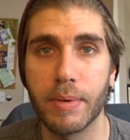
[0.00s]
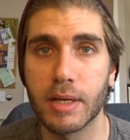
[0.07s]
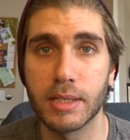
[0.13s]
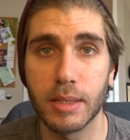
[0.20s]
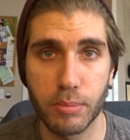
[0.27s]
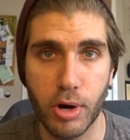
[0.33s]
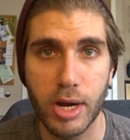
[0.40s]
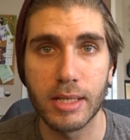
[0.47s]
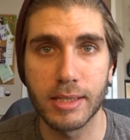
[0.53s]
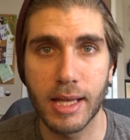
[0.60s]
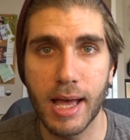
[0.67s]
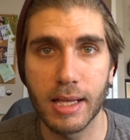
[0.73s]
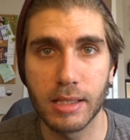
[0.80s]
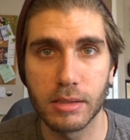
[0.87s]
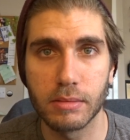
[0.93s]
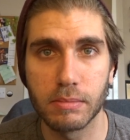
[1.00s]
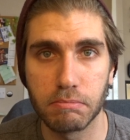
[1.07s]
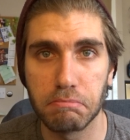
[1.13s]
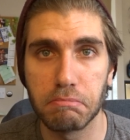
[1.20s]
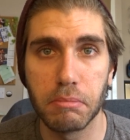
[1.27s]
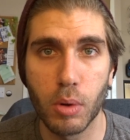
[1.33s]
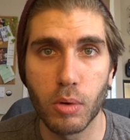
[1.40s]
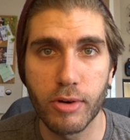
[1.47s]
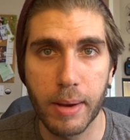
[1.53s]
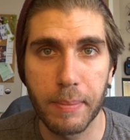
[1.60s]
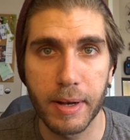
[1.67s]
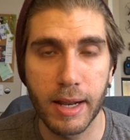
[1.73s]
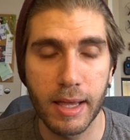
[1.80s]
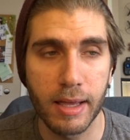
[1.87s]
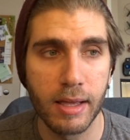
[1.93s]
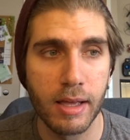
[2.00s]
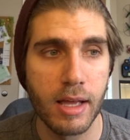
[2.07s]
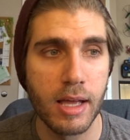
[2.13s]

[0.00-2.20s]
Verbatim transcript: because it breaks the hairs more rapidly.